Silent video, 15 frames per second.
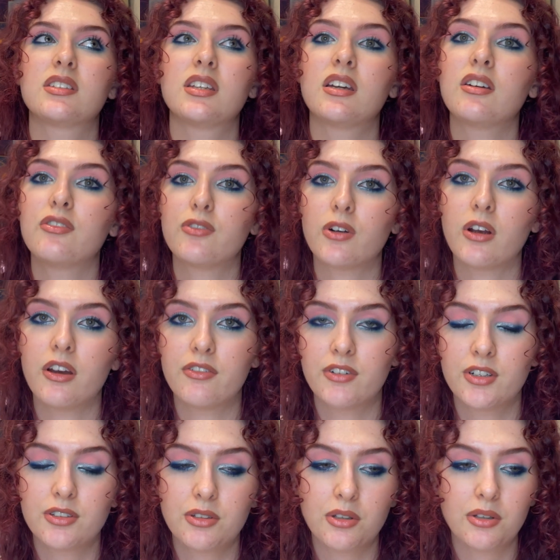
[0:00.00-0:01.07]
take
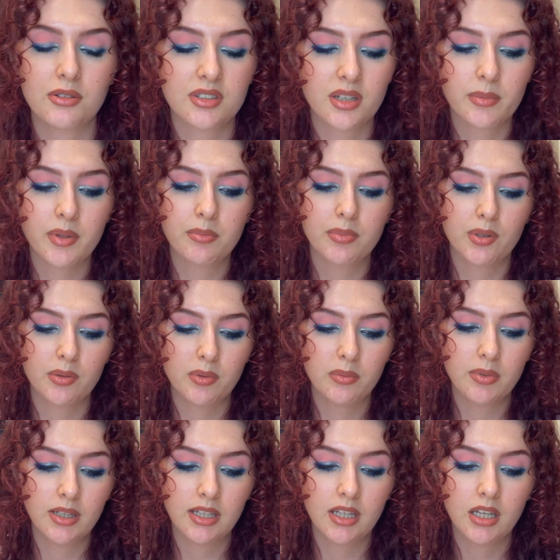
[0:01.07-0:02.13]
forever to use up, and
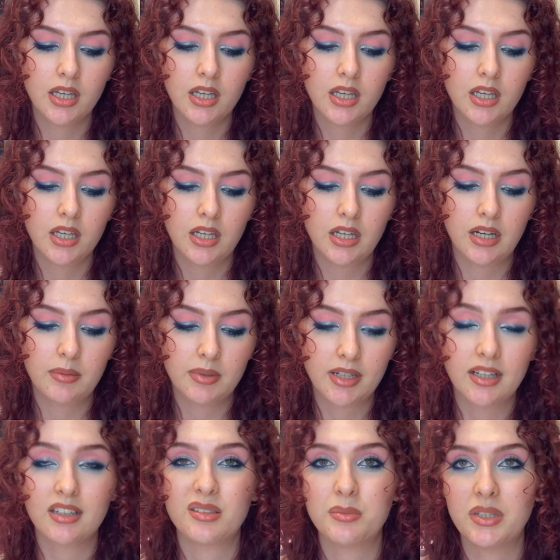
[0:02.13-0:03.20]
probably I'm not
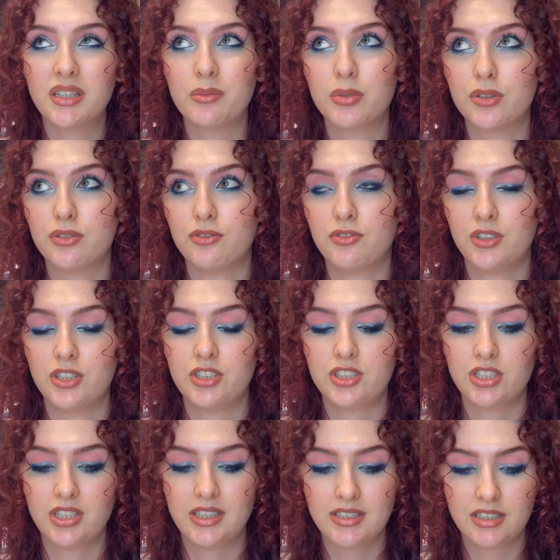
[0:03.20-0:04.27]
gonna be able to finish
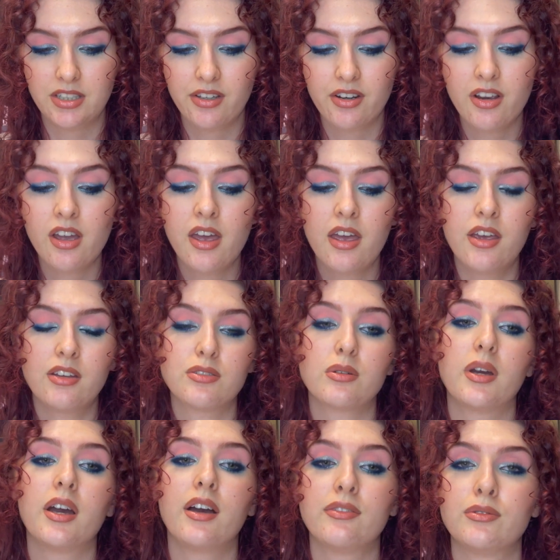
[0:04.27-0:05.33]
it this year. So
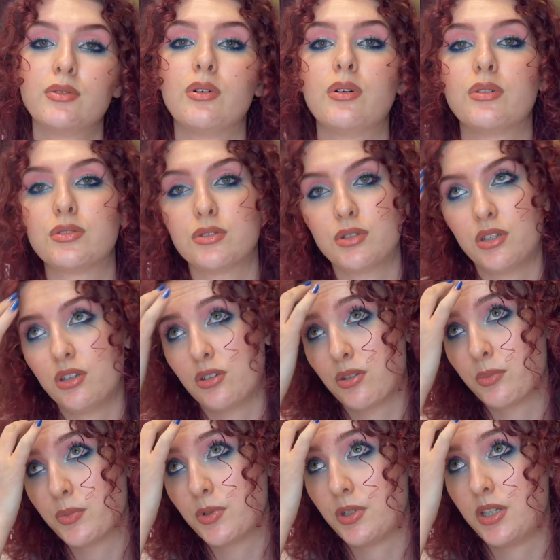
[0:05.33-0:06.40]
I have to also
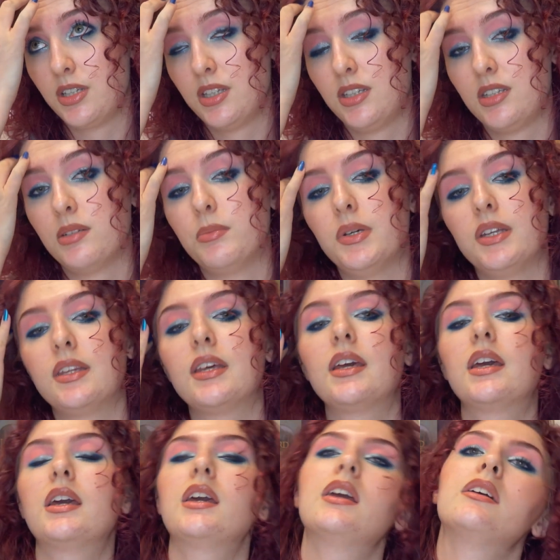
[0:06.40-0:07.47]
incorporate it a bit
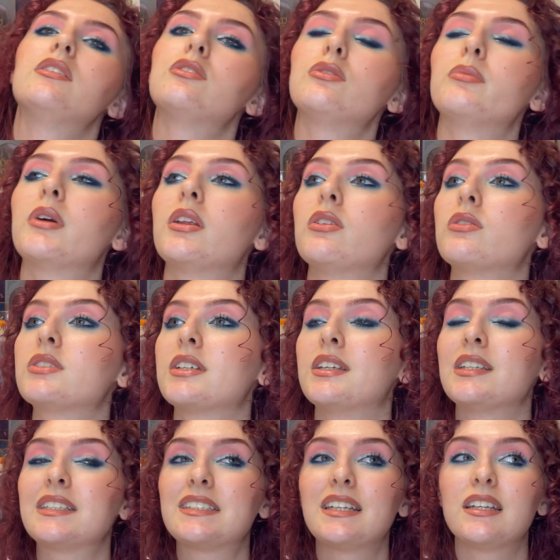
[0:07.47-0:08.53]
into my looks, and
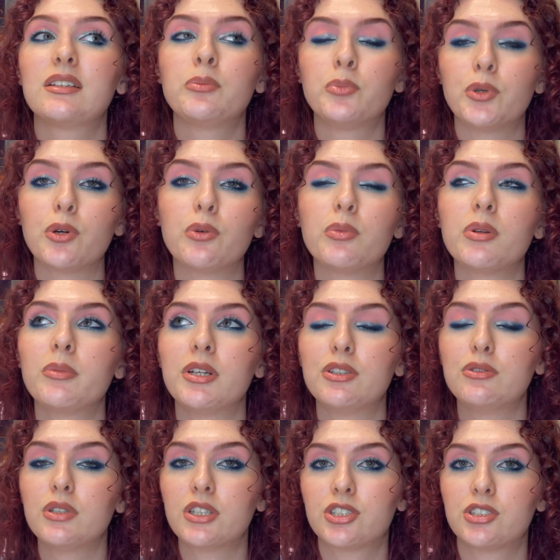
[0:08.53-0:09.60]
it's not a problem. I
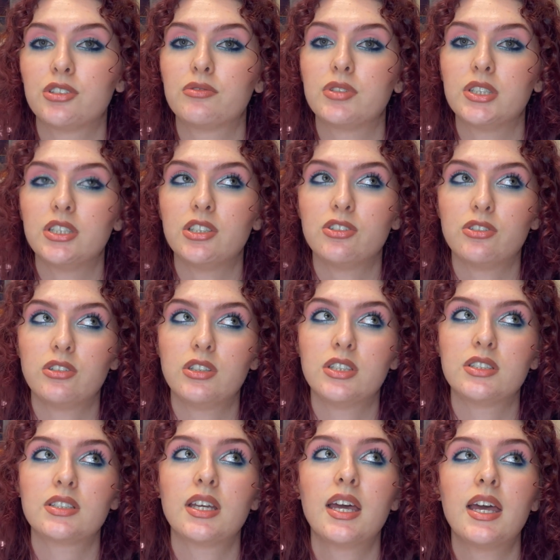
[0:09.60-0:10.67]
do actually really enjoy
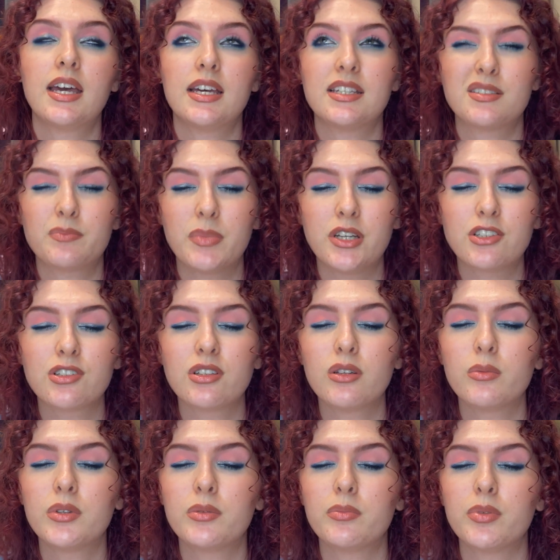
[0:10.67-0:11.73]
this, especially
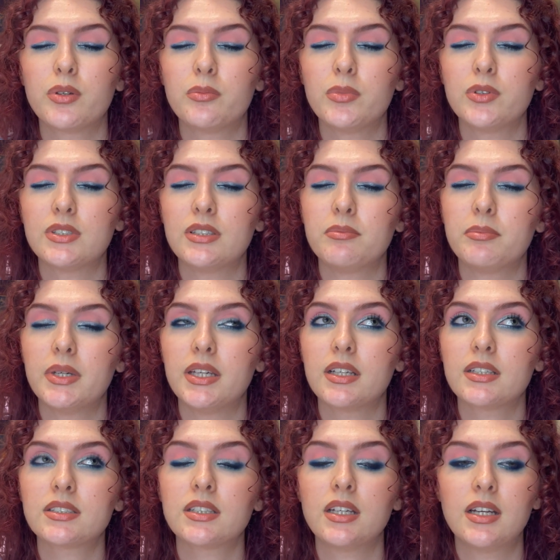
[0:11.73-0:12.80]
with purples and
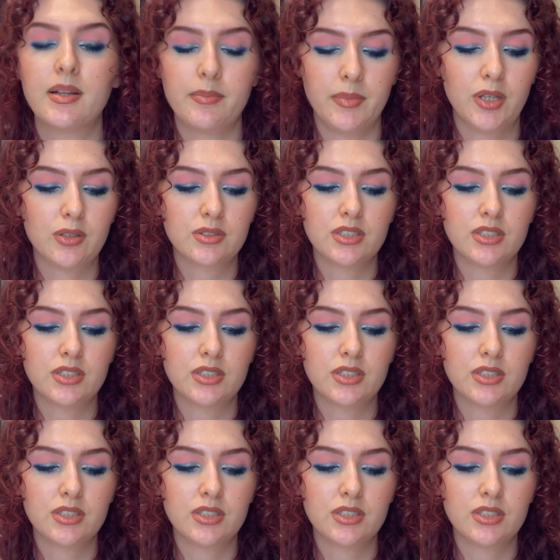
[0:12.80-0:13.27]
pinks, because